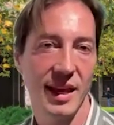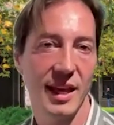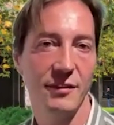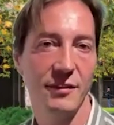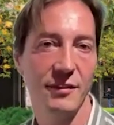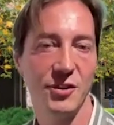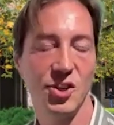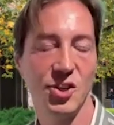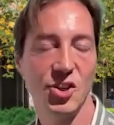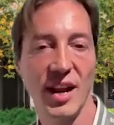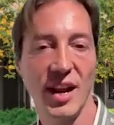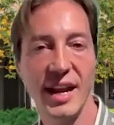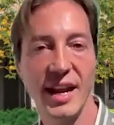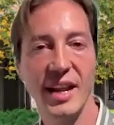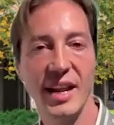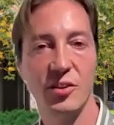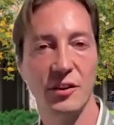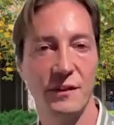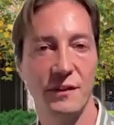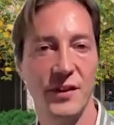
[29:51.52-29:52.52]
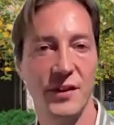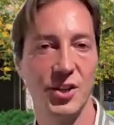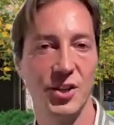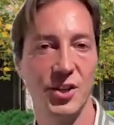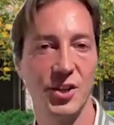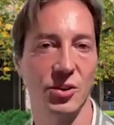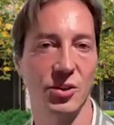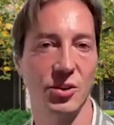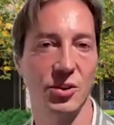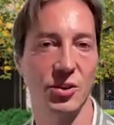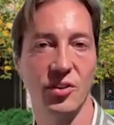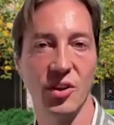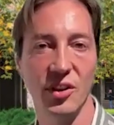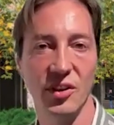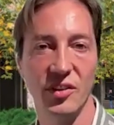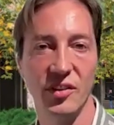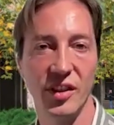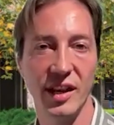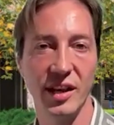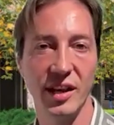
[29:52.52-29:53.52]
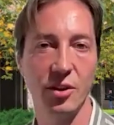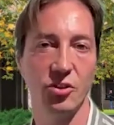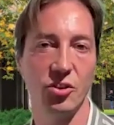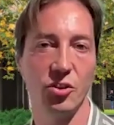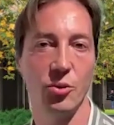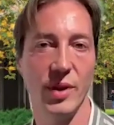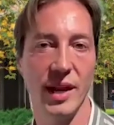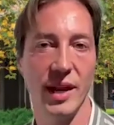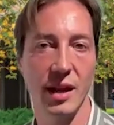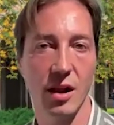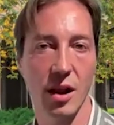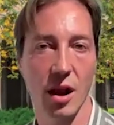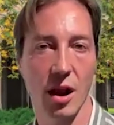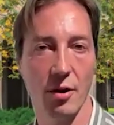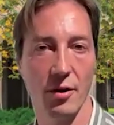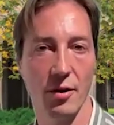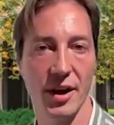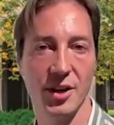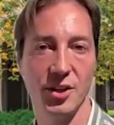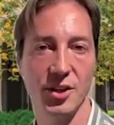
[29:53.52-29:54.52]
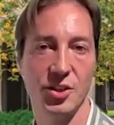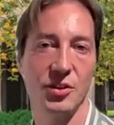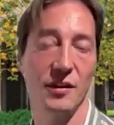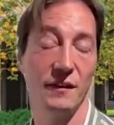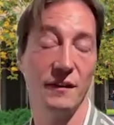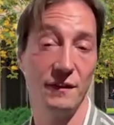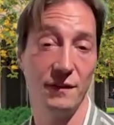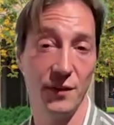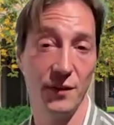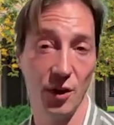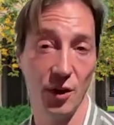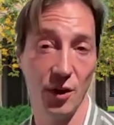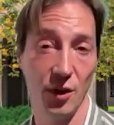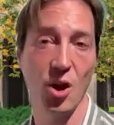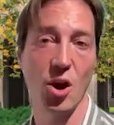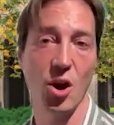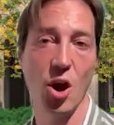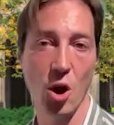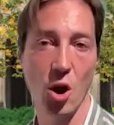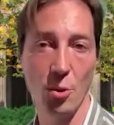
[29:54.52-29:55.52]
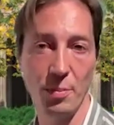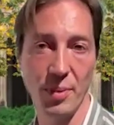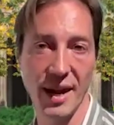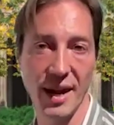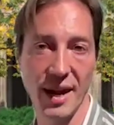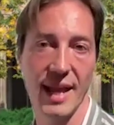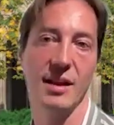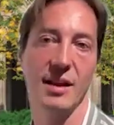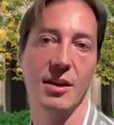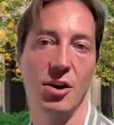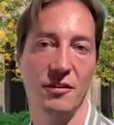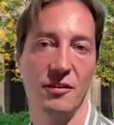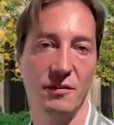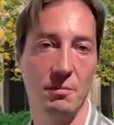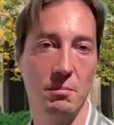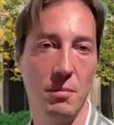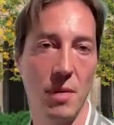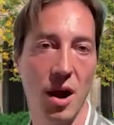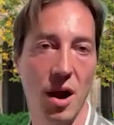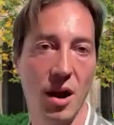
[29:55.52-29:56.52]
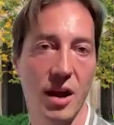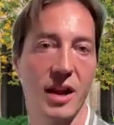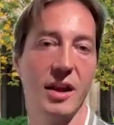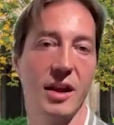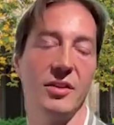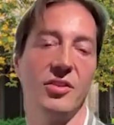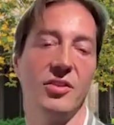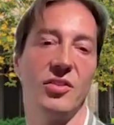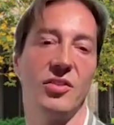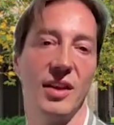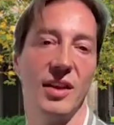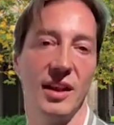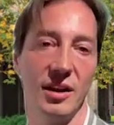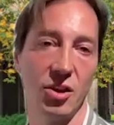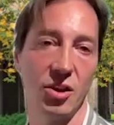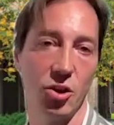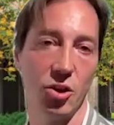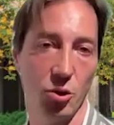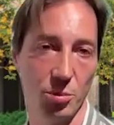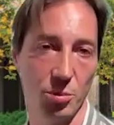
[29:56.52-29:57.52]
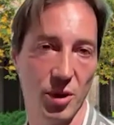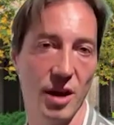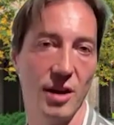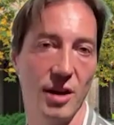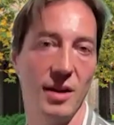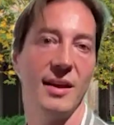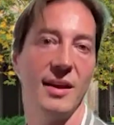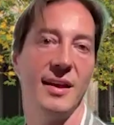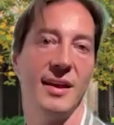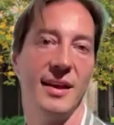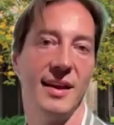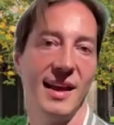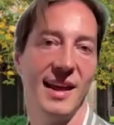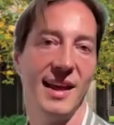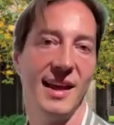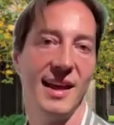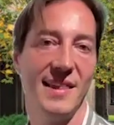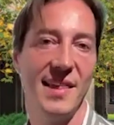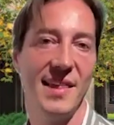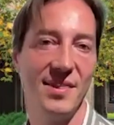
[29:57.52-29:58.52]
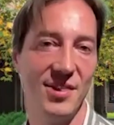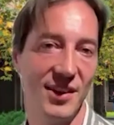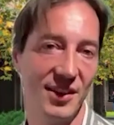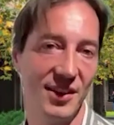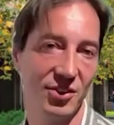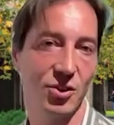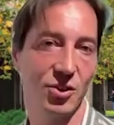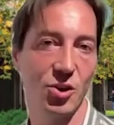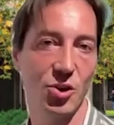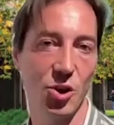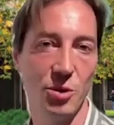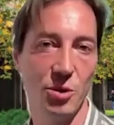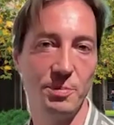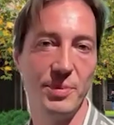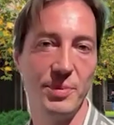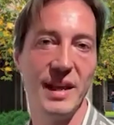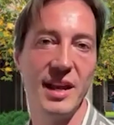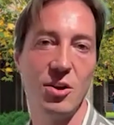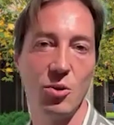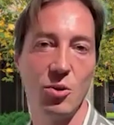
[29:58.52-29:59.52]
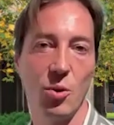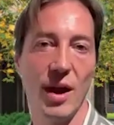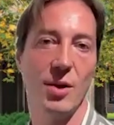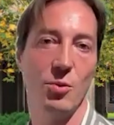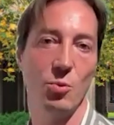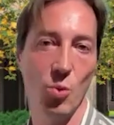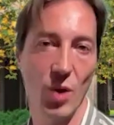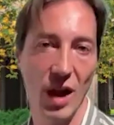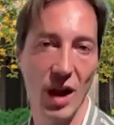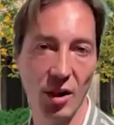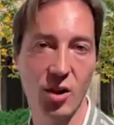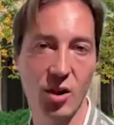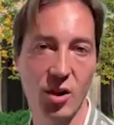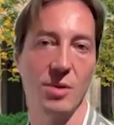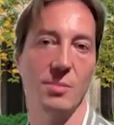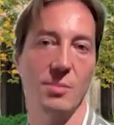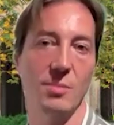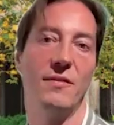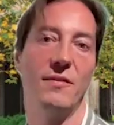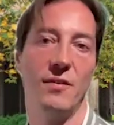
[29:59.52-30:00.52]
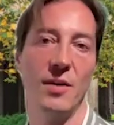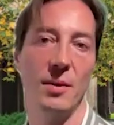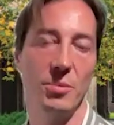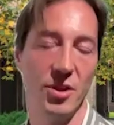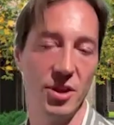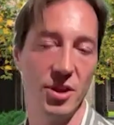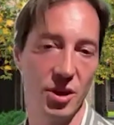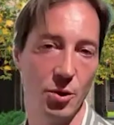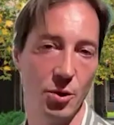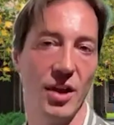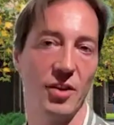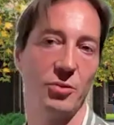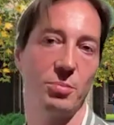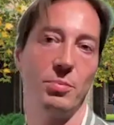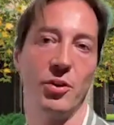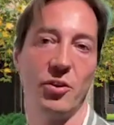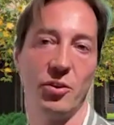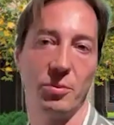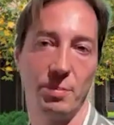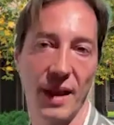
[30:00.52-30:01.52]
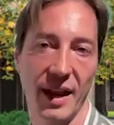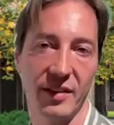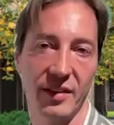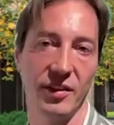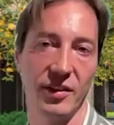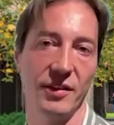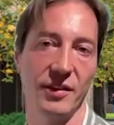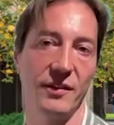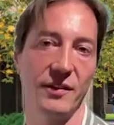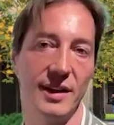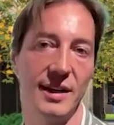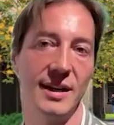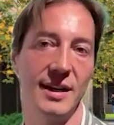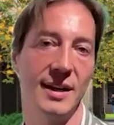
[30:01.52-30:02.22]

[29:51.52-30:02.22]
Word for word: if Chinese officials continue to encourage the further opening of markets in Cuba, then this could be quite welcome from the US perspective.